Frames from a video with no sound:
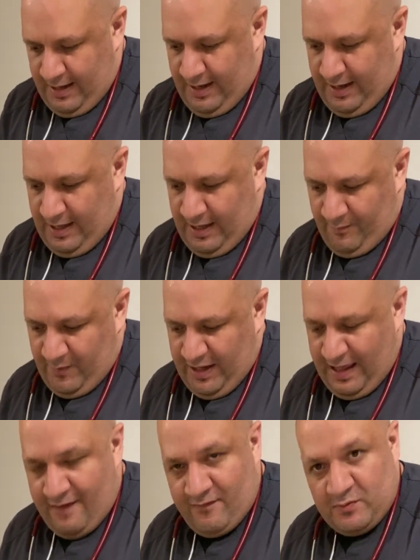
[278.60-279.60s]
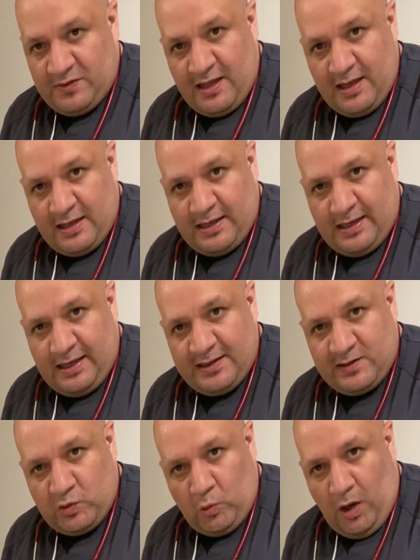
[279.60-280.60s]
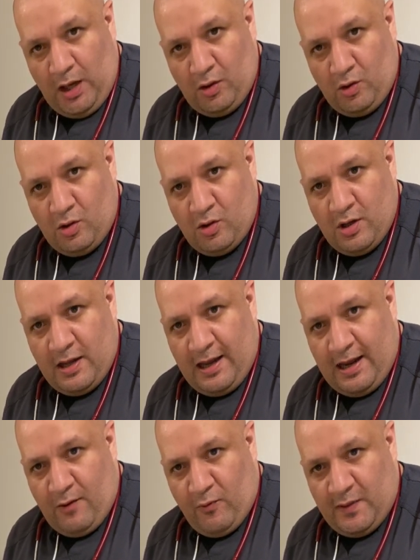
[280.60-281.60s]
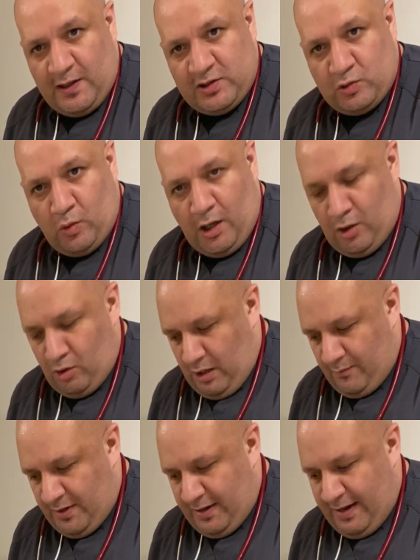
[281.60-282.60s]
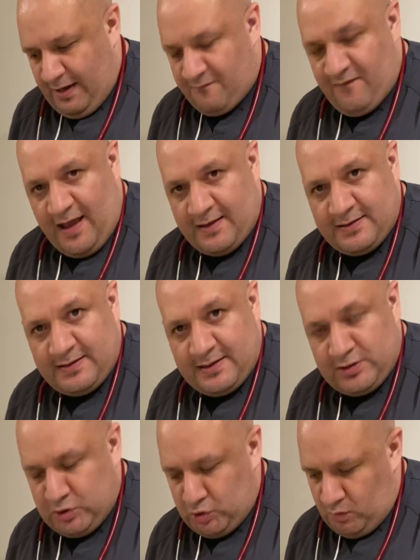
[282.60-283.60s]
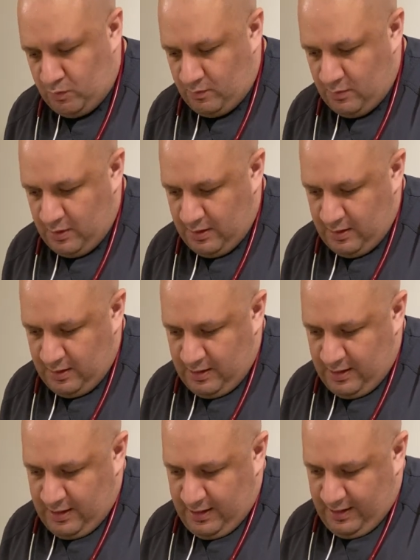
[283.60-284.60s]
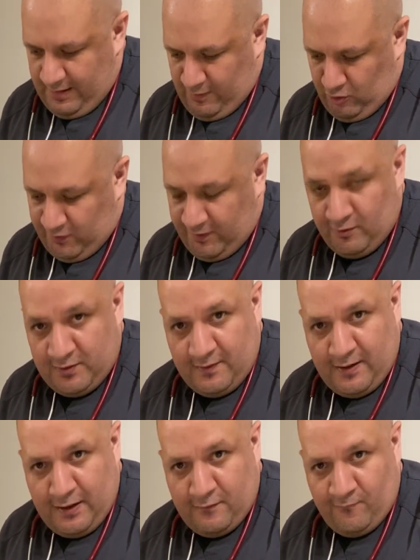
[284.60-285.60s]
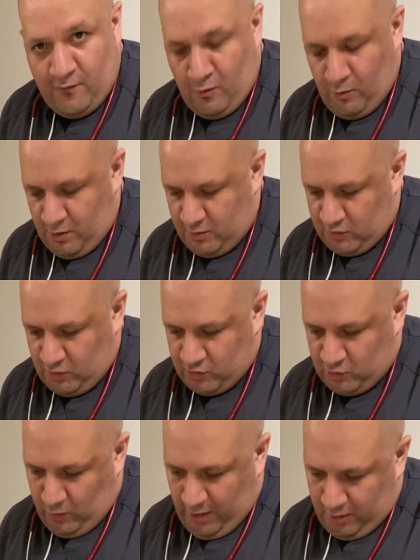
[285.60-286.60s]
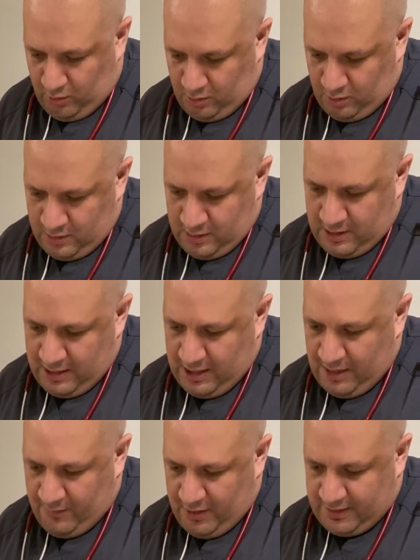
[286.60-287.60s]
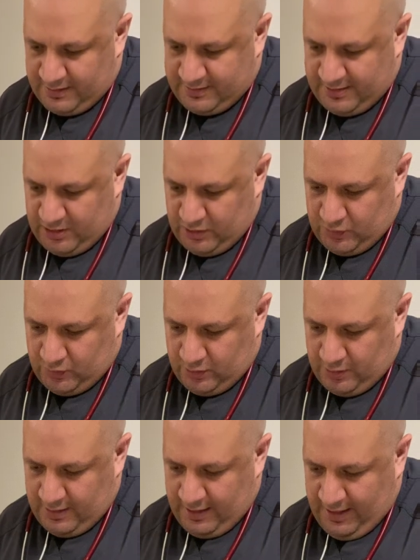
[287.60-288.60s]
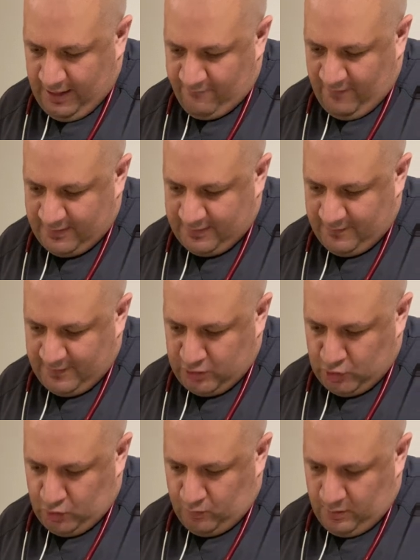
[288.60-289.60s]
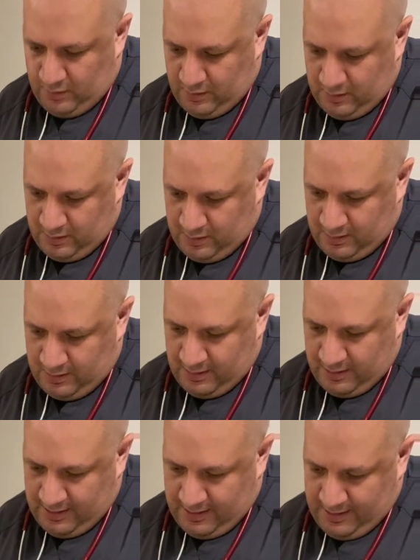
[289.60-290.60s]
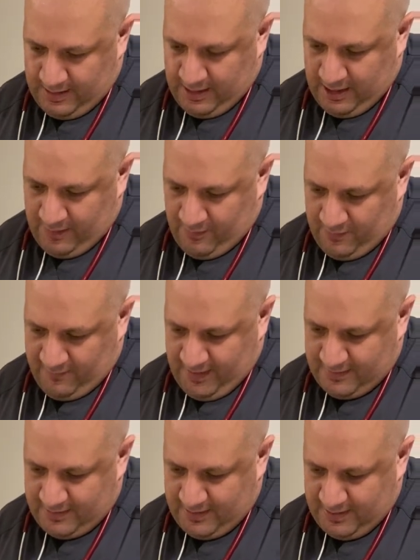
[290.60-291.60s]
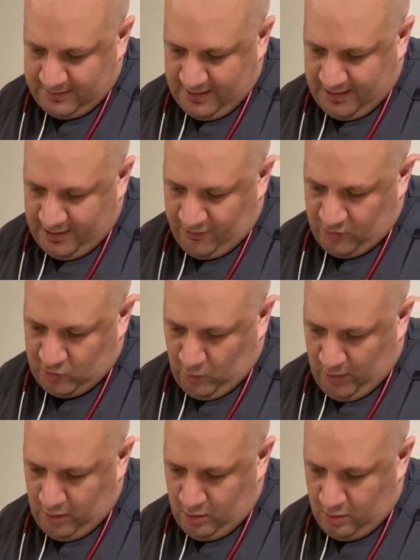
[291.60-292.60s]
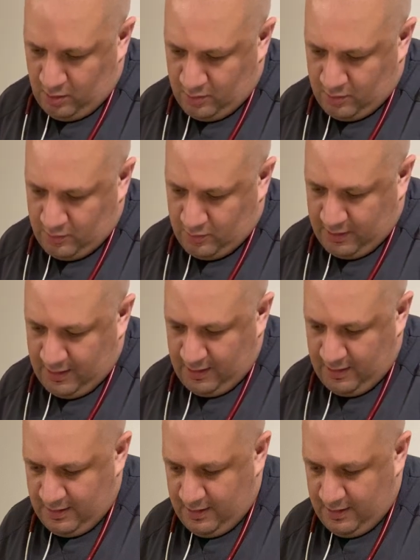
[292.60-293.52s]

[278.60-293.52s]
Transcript: And I'm going to have them take a swallow. And when they swallow, I'm going to advance the tube. And they're tilting their head forward. So swallow. And I'm going to continue advancing the tube. I'm advancing it. Take another swallow. Okay.